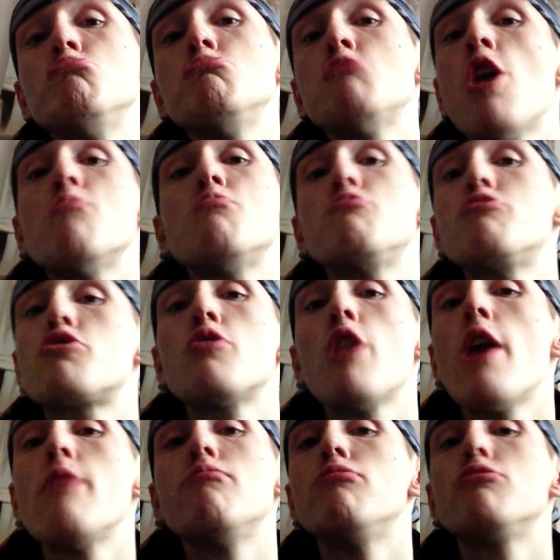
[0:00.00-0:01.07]
it's too
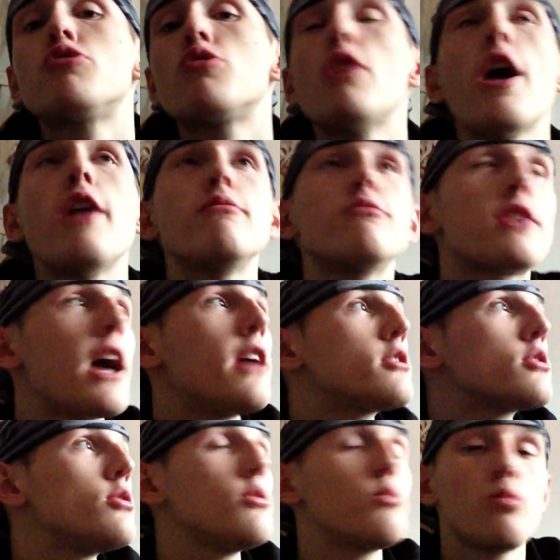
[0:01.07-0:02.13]
late, it's
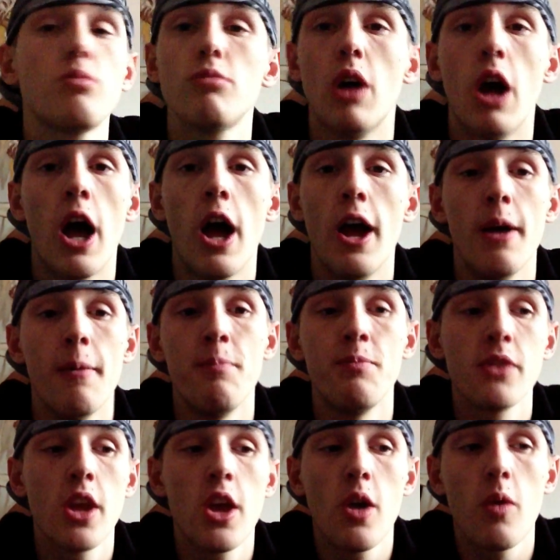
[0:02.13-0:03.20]
cancelled.
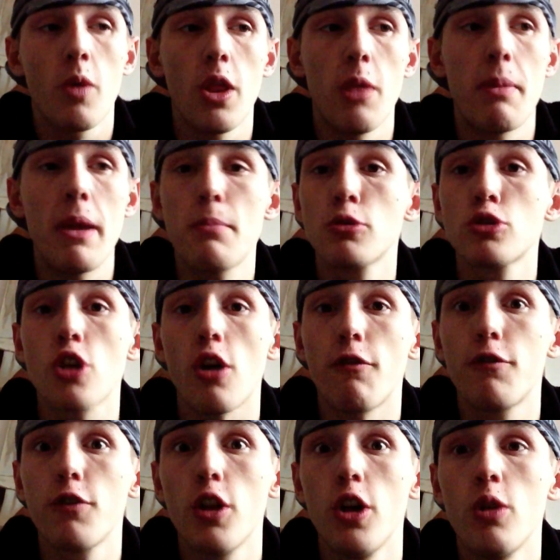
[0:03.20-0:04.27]
One of the people's got
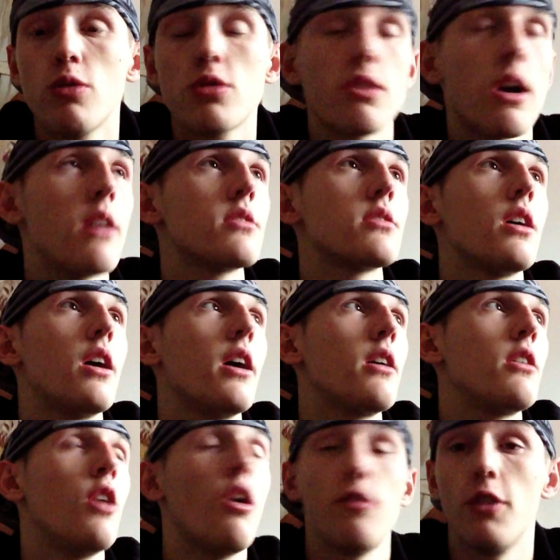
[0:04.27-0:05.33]
flu, so I was
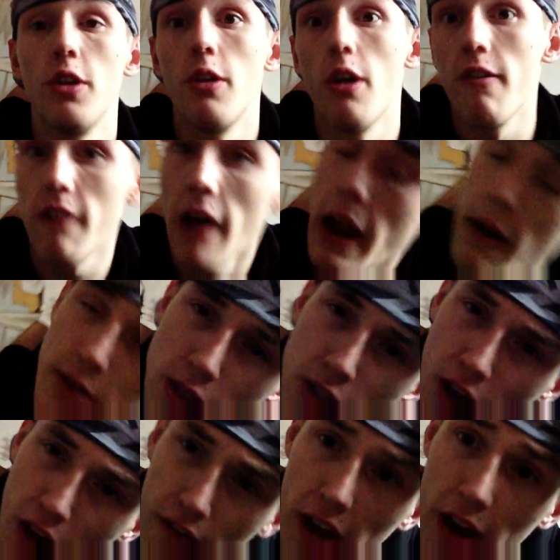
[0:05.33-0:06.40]
like, not flu, a virus,
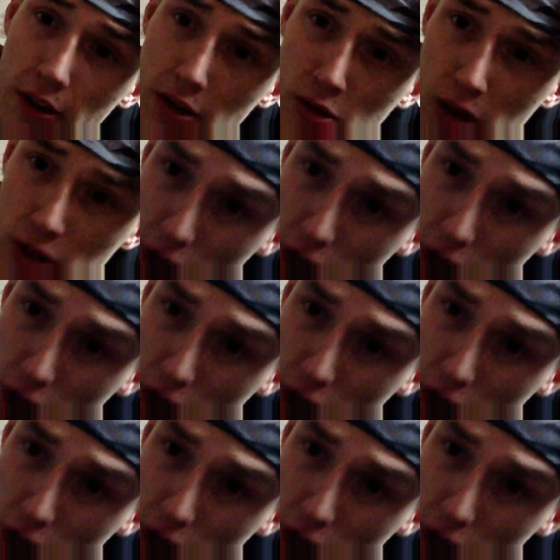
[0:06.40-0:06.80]
he's got a virus. So I